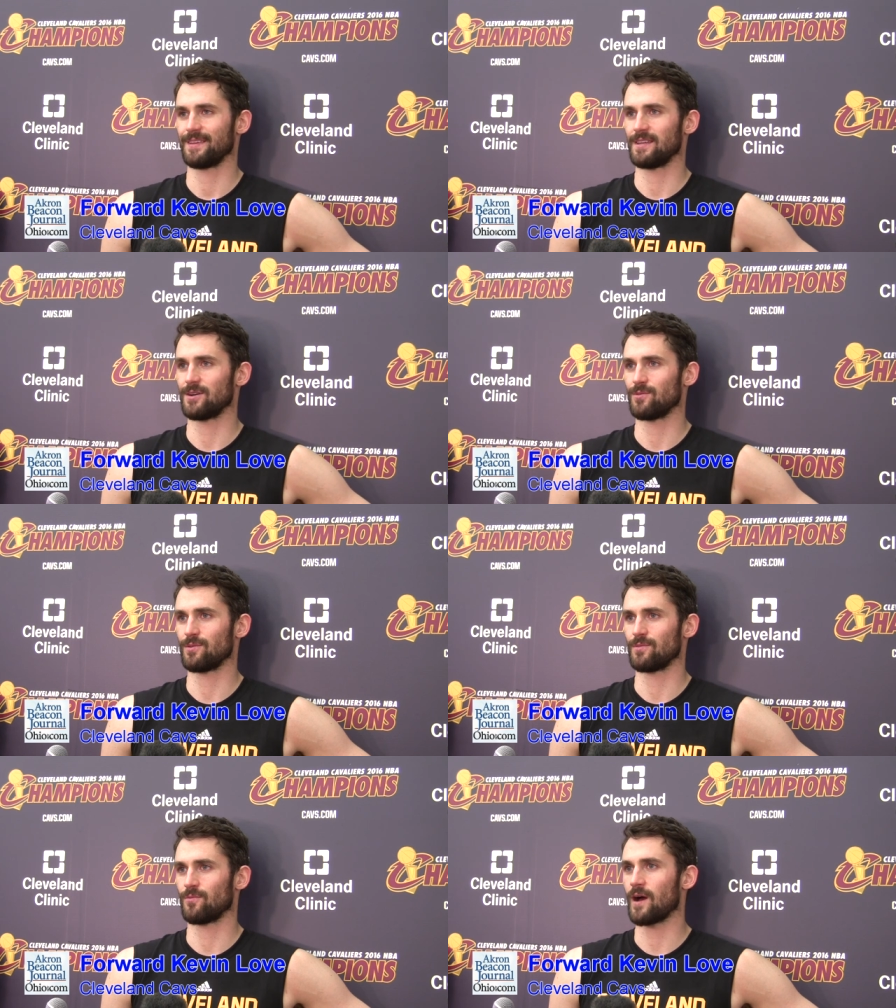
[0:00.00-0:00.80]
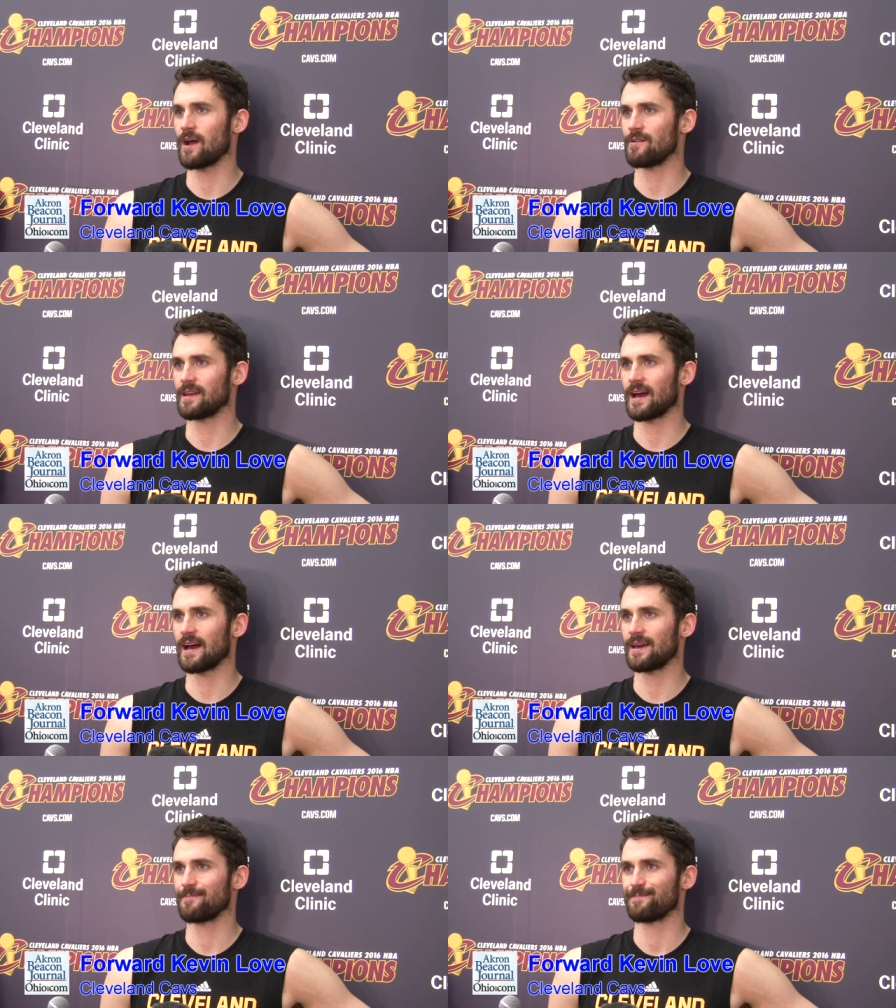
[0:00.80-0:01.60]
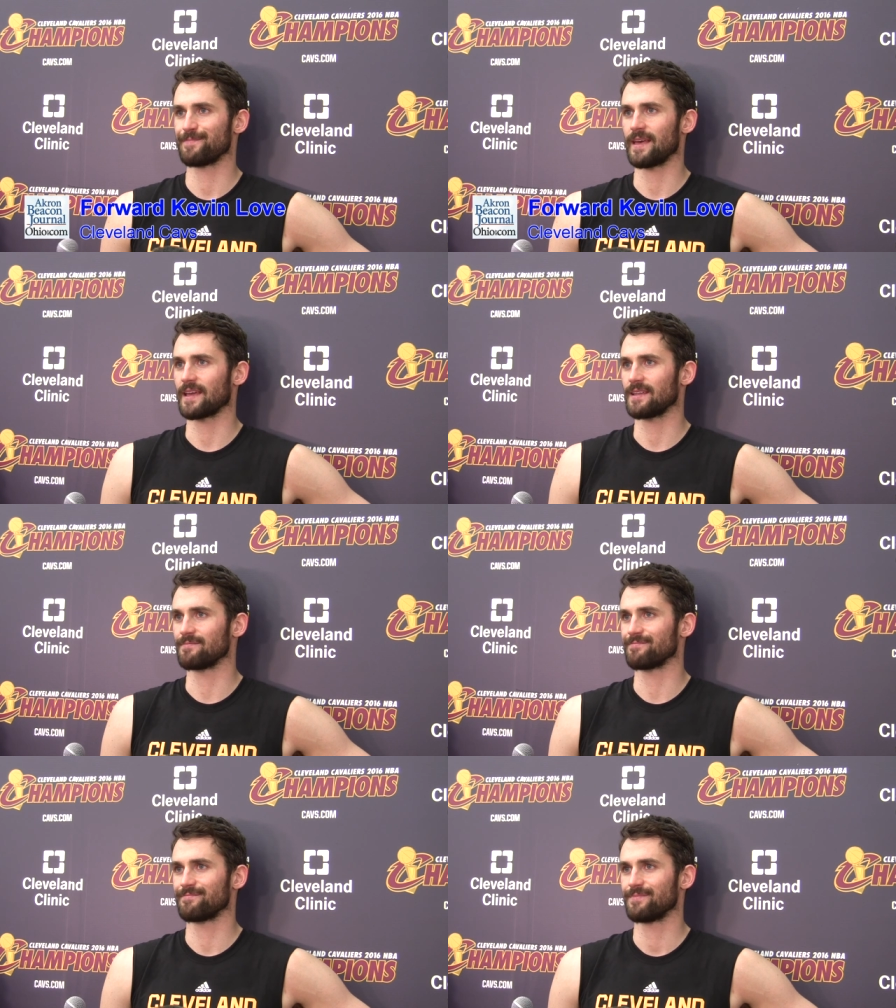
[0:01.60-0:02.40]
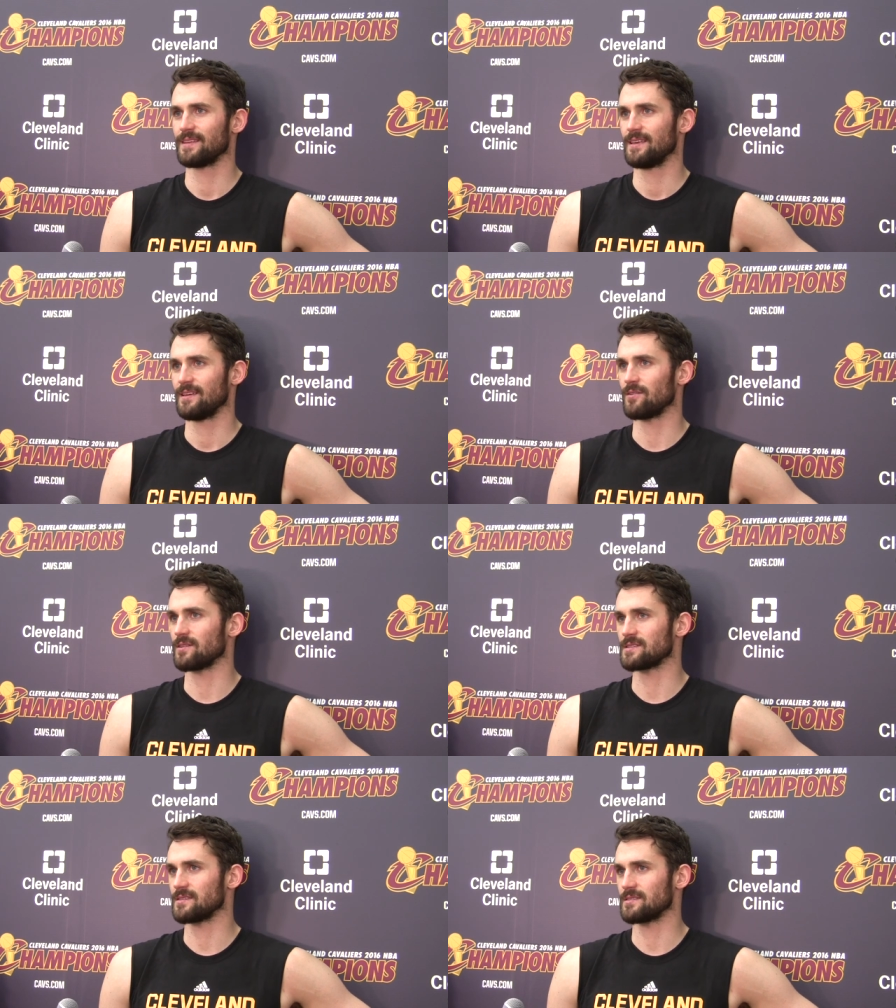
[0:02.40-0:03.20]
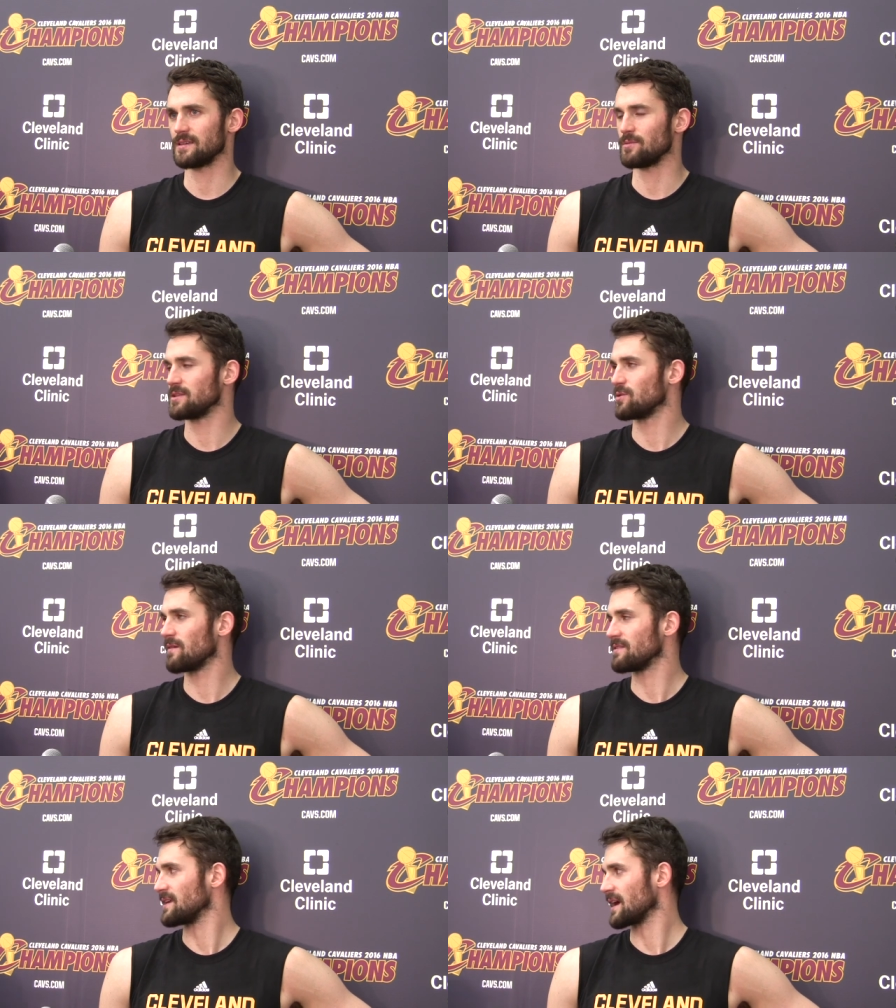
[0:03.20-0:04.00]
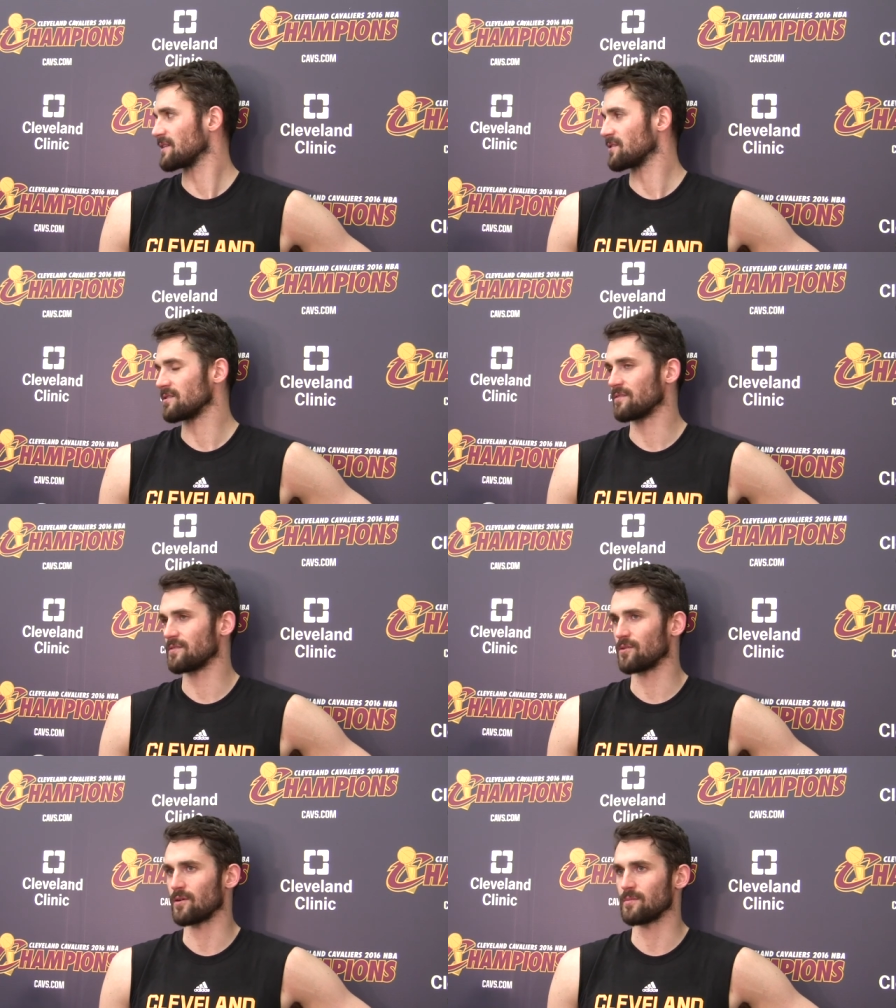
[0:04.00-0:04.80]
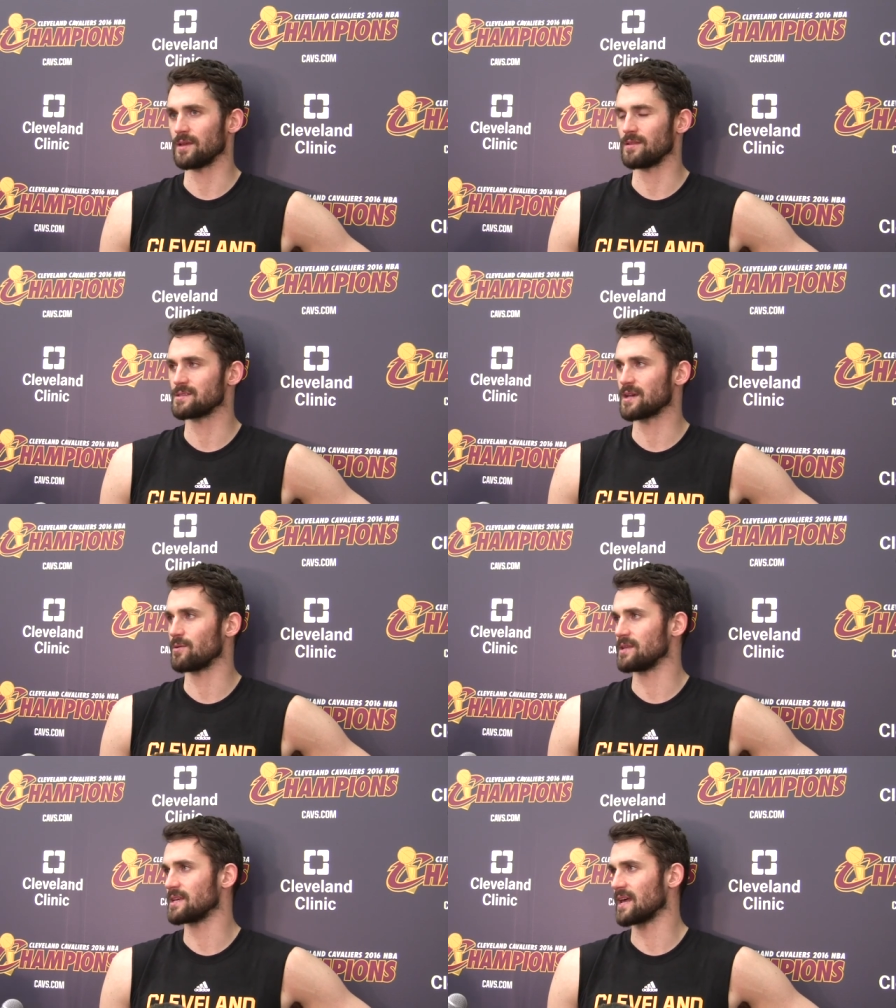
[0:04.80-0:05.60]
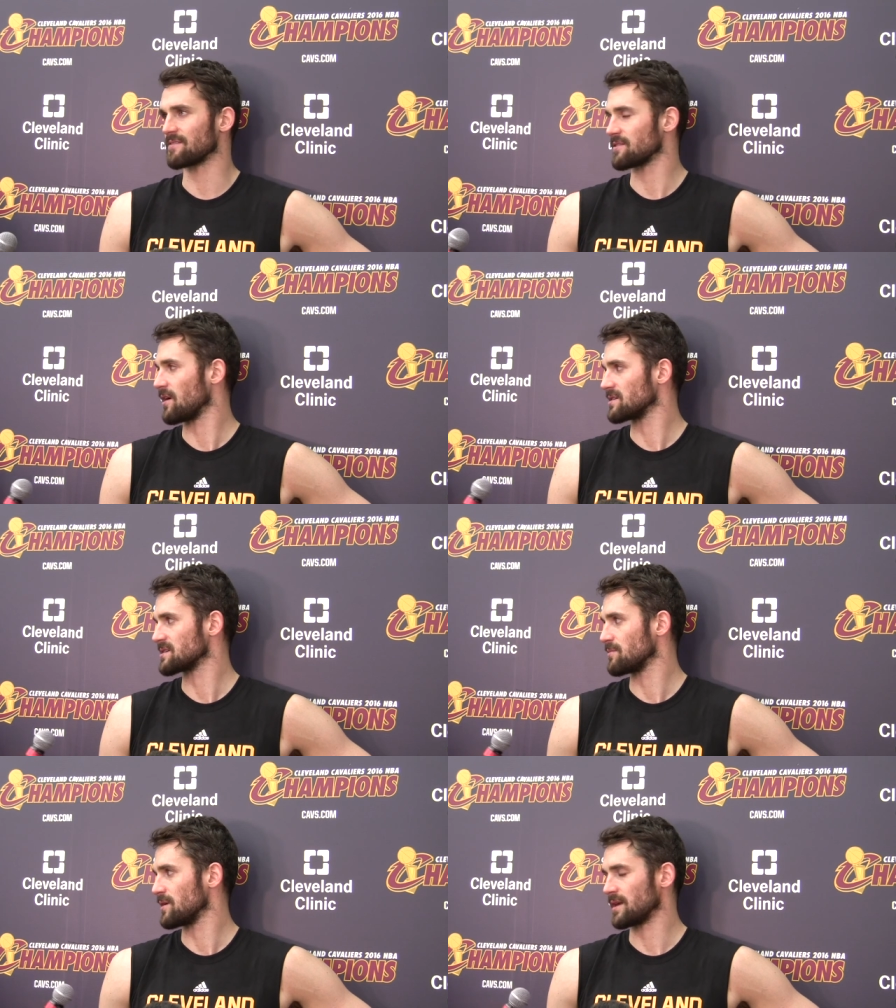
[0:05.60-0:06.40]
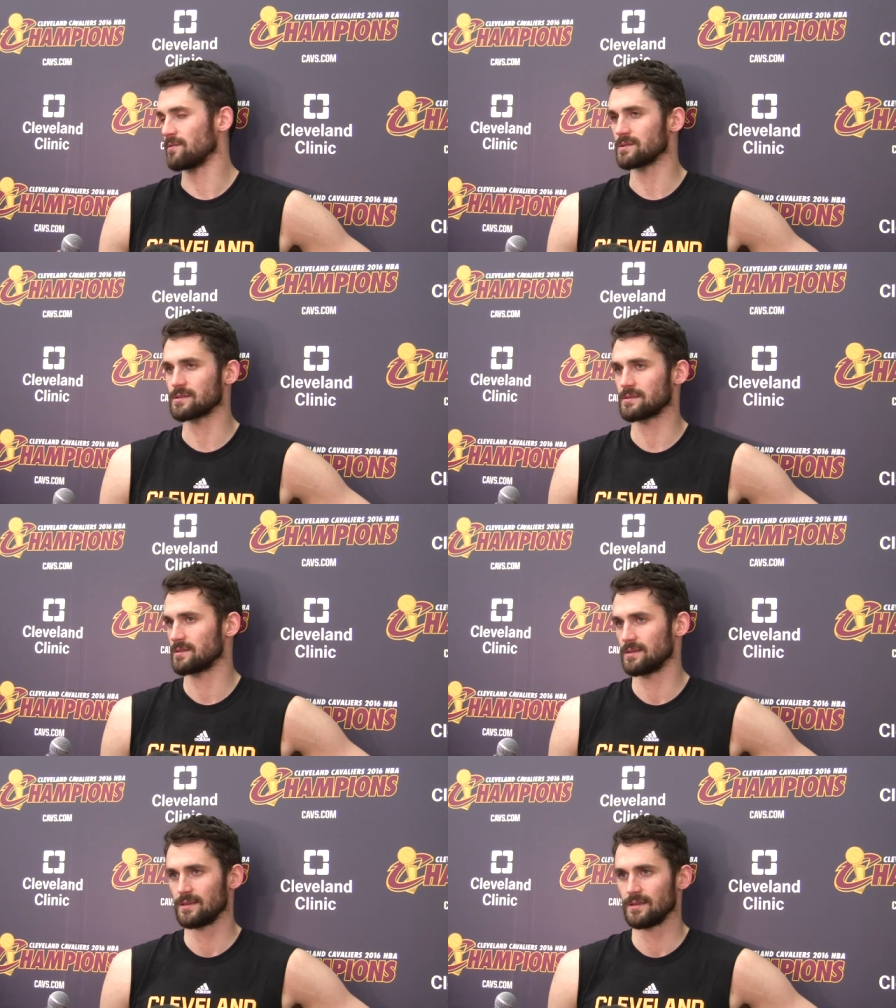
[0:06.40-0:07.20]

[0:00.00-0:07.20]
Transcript: you know, wiry guy that can you know, seemingly do everything out there on the floor. I mean, you saw what he did after the All Star break. He was,